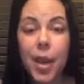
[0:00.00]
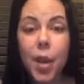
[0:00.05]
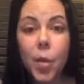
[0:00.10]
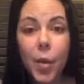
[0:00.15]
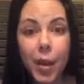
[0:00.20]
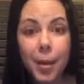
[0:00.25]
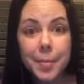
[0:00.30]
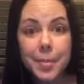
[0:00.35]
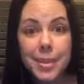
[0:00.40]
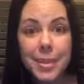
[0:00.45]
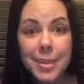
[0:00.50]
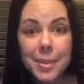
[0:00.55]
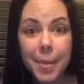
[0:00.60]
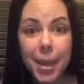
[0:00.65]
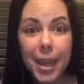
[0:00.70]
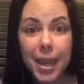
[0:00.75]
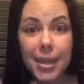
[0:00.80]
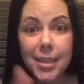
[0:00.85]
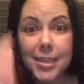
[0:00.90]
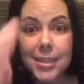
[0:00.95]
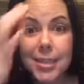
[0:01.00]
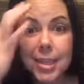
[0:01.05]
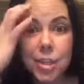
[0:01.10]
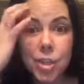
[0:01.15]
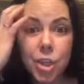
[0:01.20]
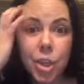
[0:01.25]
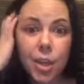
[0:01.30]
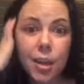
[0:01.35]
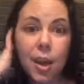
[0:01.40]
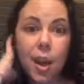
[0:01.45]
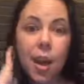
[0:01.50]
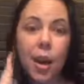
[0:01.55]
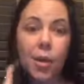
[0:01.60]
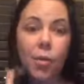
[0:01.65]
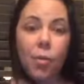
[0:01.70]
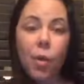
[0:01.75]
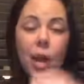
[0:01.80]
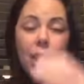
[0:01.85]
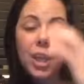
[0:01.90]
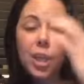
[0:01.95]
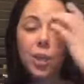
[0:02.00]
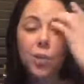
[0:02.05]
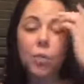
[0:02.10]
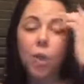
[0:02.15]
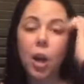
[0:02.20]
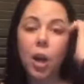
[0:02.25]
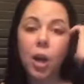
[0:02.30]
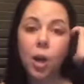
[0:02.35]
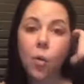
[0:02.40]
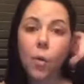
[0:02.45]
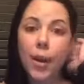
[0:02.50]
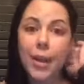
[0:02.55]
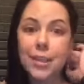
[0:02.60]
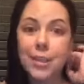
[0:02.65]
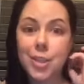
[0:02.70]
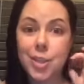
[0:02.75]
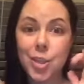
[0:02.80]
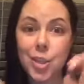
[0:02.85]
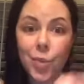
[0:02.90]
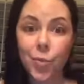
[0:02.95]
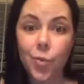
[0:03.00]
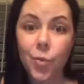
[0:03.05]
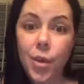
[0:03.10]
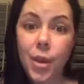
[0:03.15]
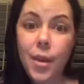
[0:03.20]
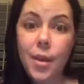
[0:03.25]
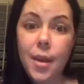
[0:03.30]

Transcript: equipped to make a decision on what you are going to do.